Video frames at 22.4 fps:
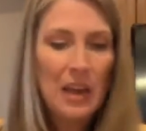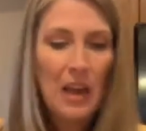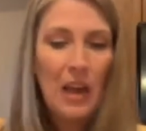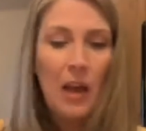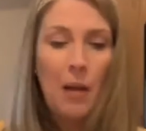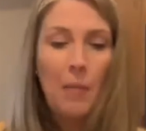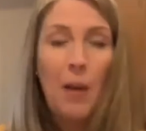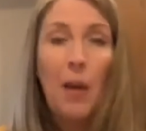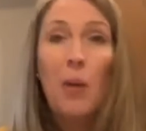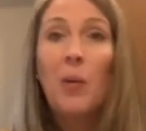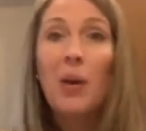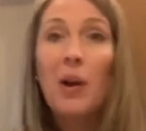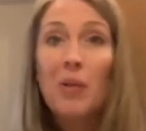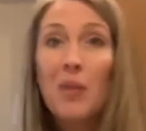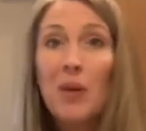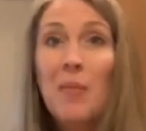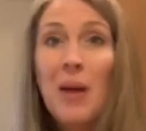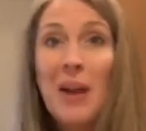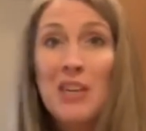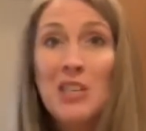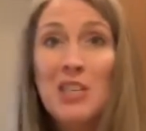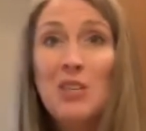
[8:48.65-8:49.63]
I want to
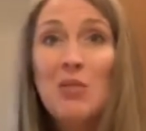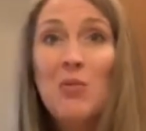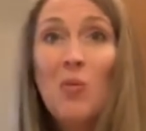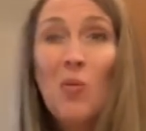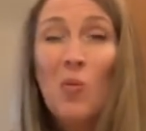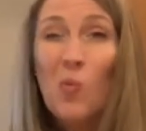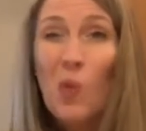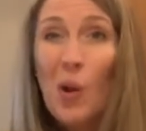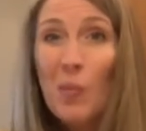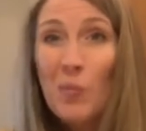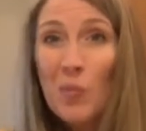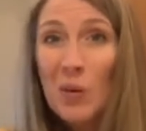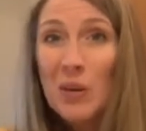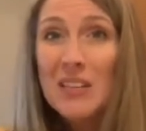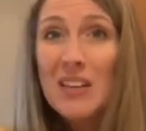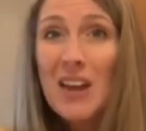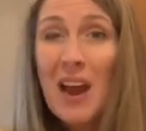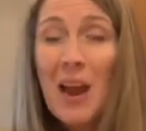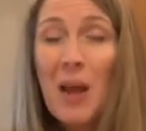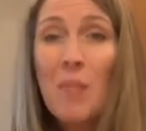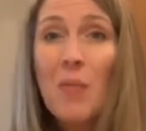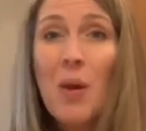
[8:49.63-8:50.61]
remind you one more
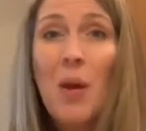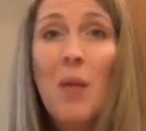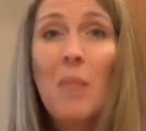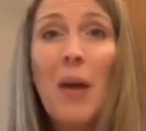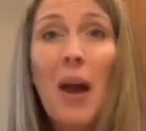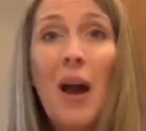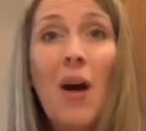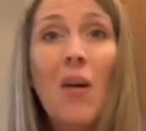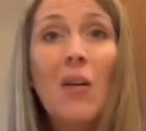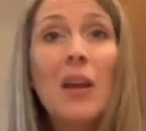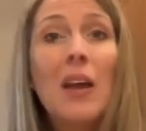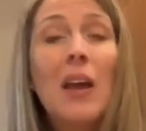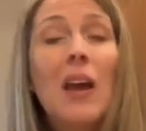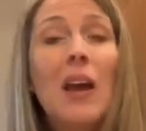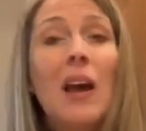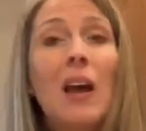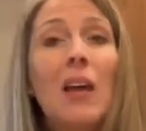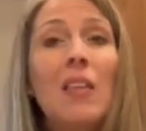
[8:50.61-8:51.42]
time about